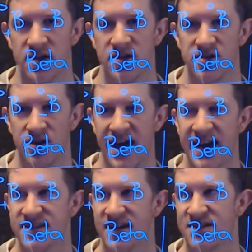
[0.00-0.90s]
So that
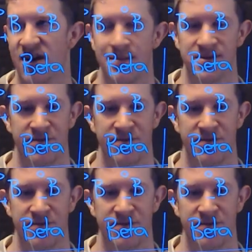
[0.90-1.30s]
is our types of